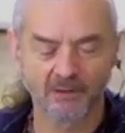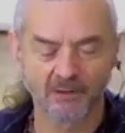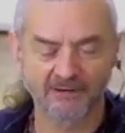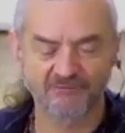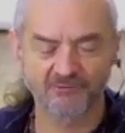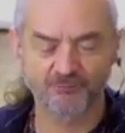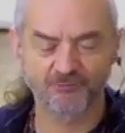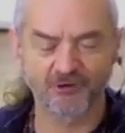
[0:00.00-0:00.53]
You have
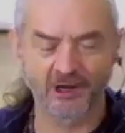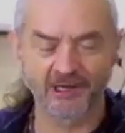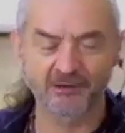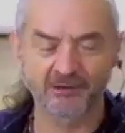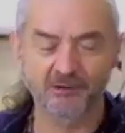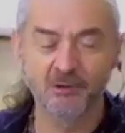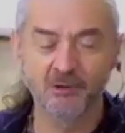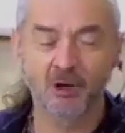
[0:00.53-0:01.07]
to
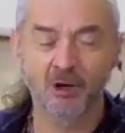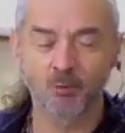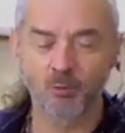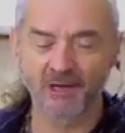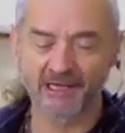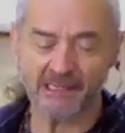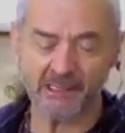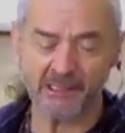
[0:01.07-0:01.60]
find a
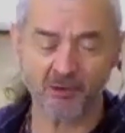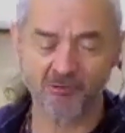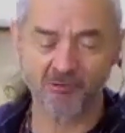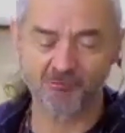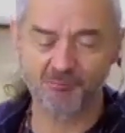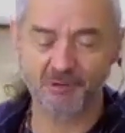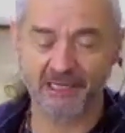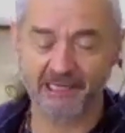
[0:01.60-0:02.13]
way
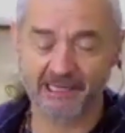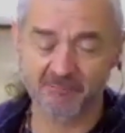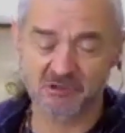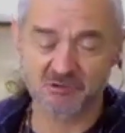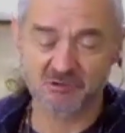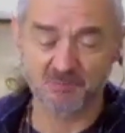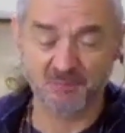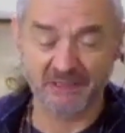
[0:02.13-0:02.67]
of being able
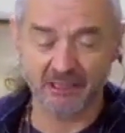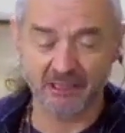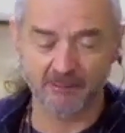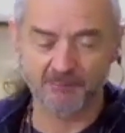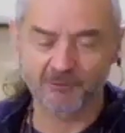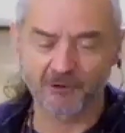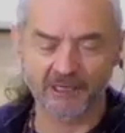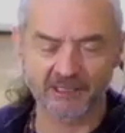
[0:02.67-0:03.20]
to be
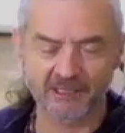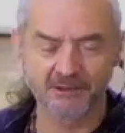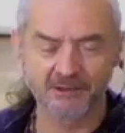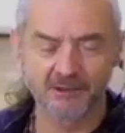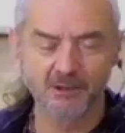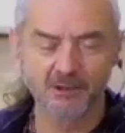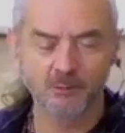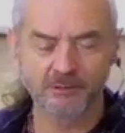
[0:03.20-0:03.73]
upright
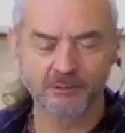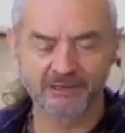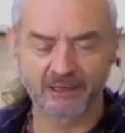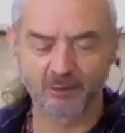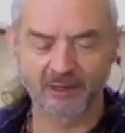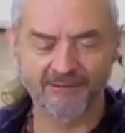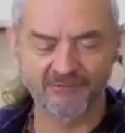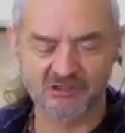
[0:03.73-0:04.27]

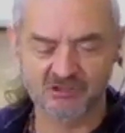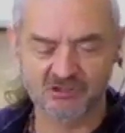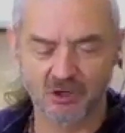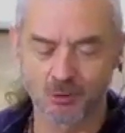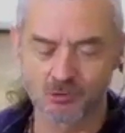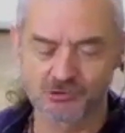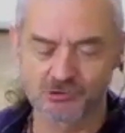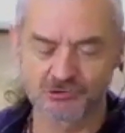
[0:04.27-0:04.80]
without having to
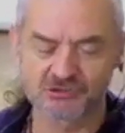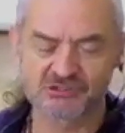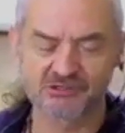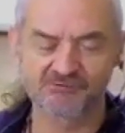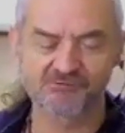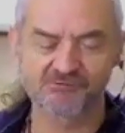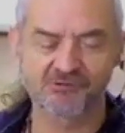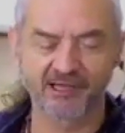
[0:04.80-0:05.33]
hold
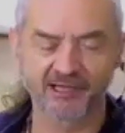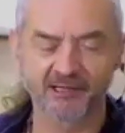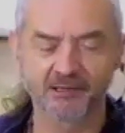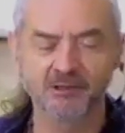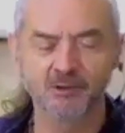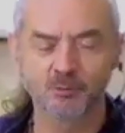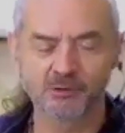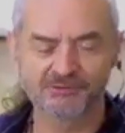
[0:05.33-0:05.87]
yourself there
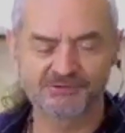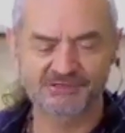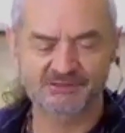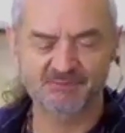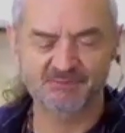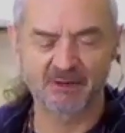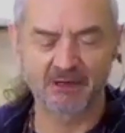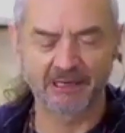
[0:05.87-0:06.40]
with the
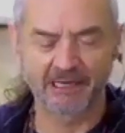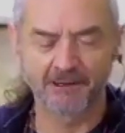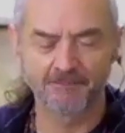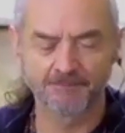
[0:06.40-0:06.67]
spine.